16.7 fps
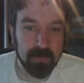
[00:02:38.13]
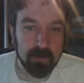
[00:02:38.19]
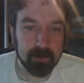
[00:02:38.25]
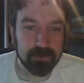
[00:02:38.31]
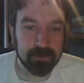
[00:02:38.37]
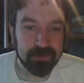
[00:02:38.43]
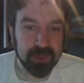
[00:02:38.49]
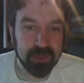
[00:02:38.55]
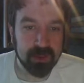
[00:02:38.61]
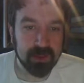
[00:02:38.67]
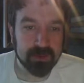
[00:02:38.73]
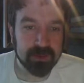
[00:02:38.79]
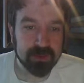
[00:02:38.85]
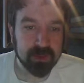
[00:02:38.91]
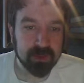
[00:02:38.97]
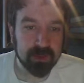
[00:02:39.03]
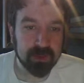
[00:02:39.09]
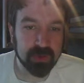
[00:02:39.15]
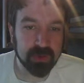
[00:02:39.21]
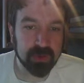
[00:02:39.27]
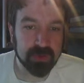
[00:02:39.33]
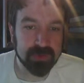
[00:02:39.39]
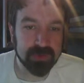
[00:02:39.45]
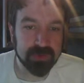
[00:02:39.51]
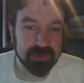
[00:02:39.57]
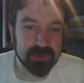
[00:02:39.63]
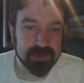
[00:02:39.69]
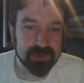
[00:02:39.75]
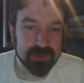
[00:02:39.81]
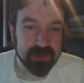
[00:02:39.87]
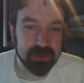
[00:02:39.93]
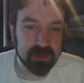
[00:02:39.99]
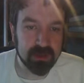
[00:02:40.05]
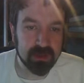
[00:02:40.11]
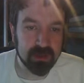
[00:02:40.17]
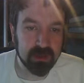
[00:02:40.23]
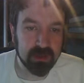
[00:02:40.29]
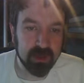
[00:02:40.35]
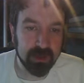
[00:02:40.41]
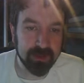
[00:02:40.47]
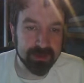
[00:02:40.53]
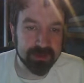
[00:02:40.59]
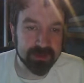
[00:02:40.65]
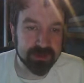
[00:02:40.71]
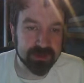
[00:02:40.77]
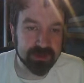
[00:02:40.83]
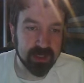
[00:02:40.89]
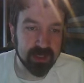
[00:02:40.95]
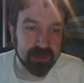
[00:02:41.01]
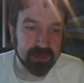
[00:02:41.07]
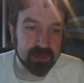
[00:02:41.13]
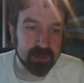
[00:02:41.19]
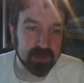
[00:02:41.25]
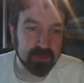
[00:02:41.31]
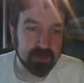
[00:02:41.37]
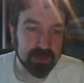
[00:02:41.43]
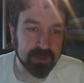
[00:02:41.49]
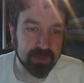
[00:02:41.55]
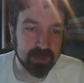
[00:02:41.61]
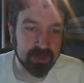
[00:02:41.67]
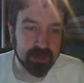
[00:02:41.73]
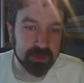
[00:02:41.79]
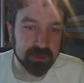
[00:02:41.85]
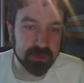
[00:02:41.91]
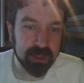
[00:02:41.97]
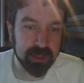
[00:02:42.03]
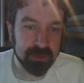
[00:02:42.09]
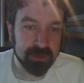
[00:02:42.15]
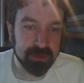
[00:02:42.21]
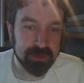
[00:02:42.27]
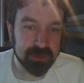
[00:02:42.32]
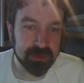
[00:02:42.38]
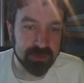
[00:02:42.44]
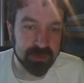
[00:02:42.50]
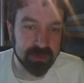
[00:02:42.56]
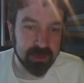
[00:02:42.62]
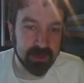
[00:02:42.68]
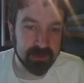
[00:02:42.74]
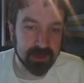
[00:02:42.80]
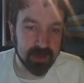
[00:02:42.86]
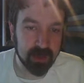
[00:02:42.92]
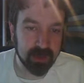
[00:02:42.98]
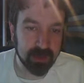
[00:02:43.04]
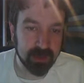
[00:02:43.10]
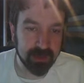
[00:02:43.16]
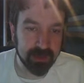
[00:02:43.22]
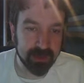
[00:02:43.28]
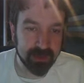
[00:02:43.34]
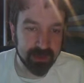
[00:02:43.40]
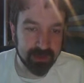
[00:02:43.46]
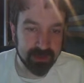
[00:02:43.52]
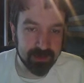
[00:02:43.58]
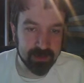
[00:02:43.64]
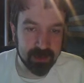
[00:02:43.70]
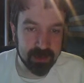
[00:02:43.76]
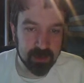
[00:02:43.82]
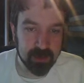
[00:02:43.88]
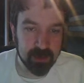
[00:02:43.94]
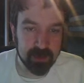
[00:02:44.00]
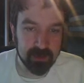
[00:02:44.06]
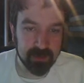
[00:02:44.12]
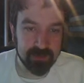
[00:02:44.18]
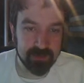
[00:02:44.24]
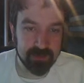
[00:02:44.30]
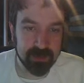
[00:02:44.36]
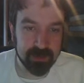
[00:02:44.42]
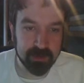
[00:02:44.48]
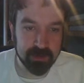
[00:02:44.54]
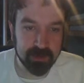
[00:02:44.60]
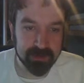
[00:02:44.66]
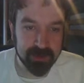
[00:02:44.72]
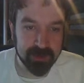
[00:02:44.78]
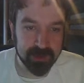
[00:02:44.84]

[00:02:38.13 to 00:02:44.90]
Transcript: It also increases the Cryomancer's chance to inflict critical damage to the same target again by 15%.